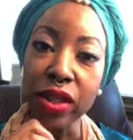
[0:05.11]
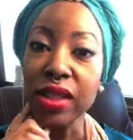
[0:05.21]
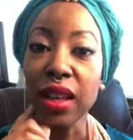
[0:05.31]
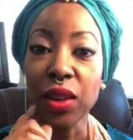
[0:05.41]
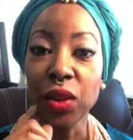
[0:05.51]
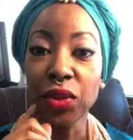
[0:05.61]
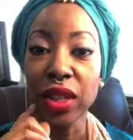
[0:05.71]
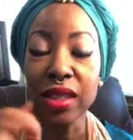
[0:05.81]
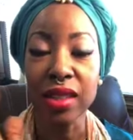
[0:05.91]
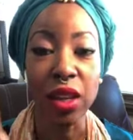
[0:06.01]
as
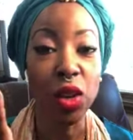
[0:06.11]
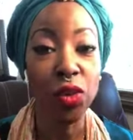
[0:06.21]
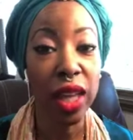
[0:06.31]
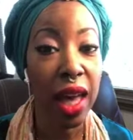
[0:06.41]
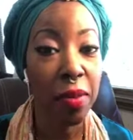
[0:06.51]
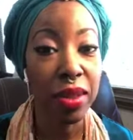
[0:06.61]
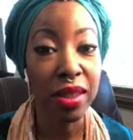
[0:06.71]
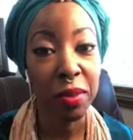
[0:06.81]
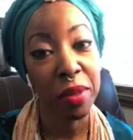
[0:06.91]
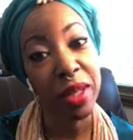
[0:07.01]
Sayofia. Sayofia happens
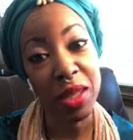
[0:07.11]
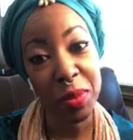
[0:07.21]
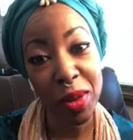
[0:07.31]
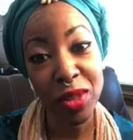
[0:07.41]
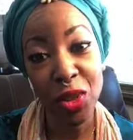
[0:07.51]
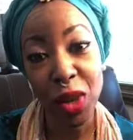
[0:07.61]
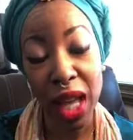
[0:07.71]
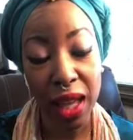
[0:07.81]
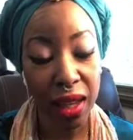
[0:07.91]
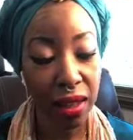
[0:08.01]
to be my spiritual
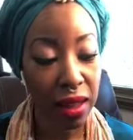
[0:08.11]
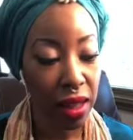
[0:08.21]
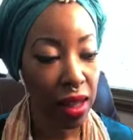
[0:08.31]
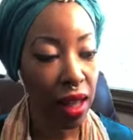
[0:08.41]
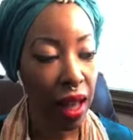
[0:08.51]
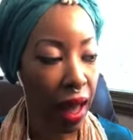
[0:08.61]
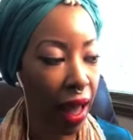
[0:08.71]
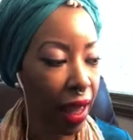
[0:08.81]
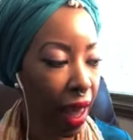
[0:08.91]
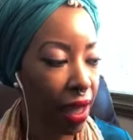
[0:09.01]
guide.
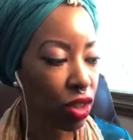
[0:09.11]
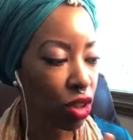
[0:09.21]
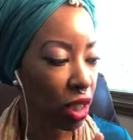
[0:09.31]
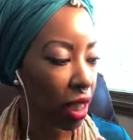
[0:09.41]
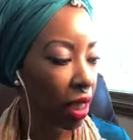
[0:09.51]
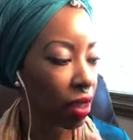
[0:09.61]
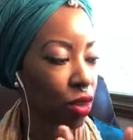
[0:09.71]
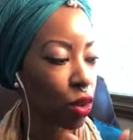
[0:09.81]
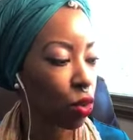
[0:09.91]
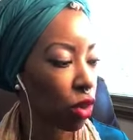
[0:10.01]
I actually
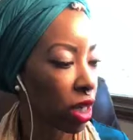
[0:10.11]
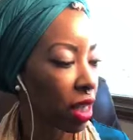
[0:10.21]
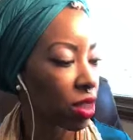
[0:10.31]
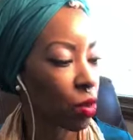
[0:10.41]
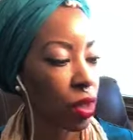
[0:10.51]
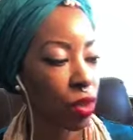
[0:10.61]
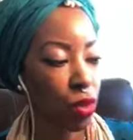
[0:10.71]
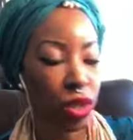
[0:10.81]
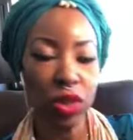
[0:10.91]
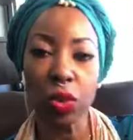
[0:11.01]
do readings with
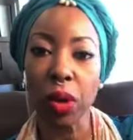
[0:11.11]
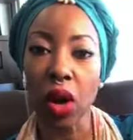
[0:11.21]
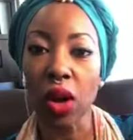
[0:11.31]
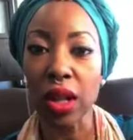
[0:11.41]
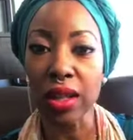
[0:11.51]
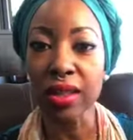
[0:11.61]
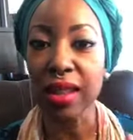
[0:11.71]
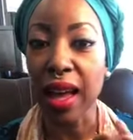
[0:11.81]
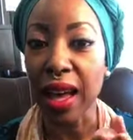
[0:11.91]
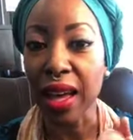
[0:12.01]
crystal balls.
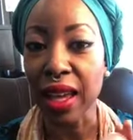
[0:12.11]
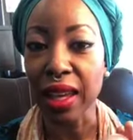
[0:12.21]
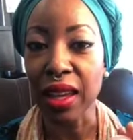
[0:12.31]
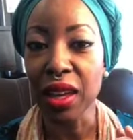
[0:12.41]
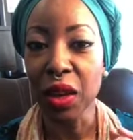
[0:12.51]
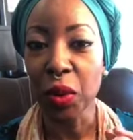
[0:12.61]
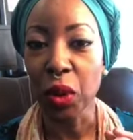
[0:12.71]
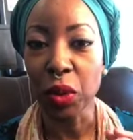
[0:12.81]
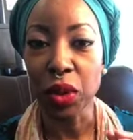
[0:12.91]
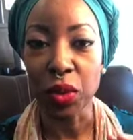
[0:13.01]
I
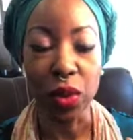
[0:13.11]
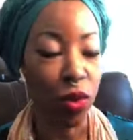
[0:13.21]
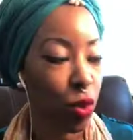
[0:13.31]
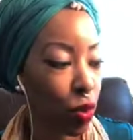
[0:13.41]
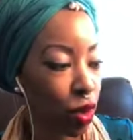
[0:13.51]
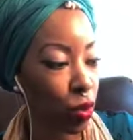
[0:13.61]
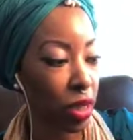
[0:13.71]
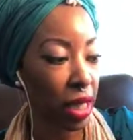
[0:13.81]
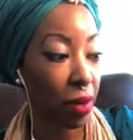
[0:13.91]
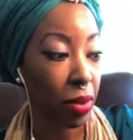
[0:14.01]
work with the rose quartz
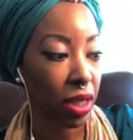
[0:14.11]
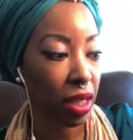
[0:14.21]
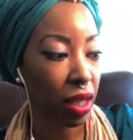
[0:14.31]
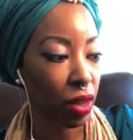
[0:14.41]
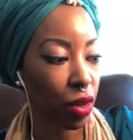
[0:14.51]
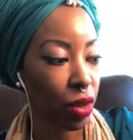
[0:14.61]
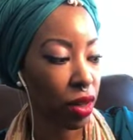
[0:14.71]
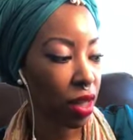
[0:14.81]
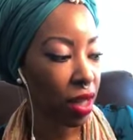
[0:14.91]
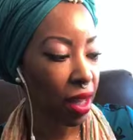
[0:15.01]
one in particular.
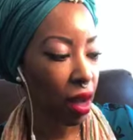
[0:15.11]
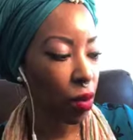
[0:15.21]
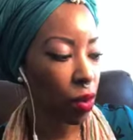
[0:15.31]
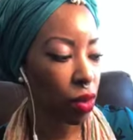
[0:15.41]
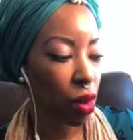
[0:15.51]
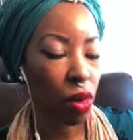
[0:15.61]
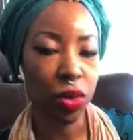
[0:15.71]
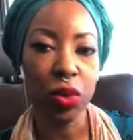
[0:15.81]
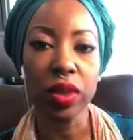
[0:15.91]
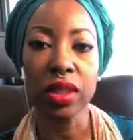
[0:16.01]
I work with all
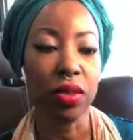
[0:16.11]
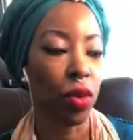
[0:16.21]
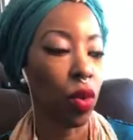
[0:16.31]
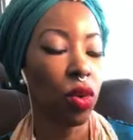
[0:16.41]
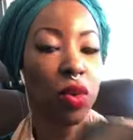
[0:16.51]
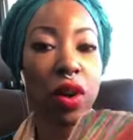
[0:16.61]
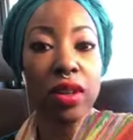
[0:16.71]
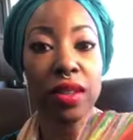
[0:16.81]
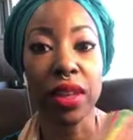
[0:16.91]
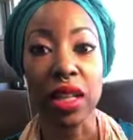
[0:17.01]
sorts of oracle
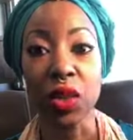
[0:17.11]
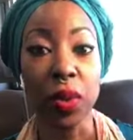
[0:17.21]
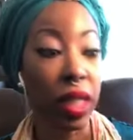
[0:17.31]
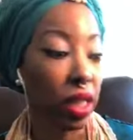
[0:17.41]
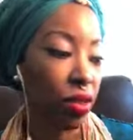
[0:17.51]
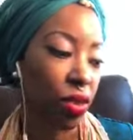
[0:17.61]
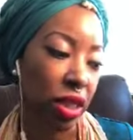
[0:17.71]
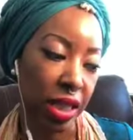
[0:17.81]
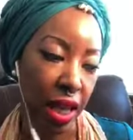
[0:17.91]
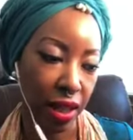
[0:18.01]
cards. I've got 20
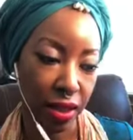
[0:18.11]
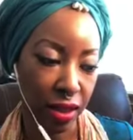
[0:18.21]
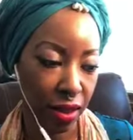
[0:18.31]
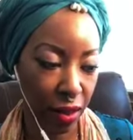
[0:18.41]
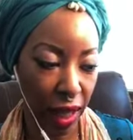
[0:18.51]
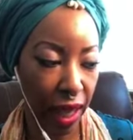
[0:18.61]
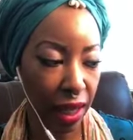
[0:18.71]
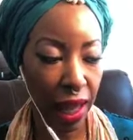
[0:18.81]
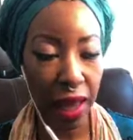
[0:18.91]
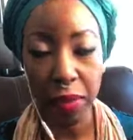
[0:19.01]
different decks,
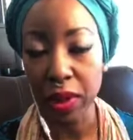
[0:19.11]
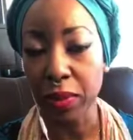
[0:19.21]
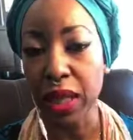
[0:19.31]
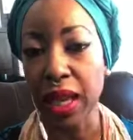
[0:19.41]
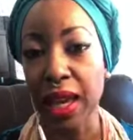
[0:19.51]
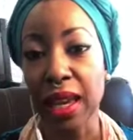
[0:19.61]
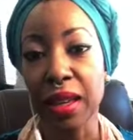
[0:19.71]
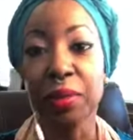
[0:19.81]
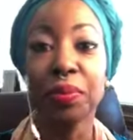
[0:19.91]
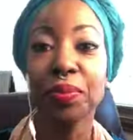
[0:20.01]
and I happen to be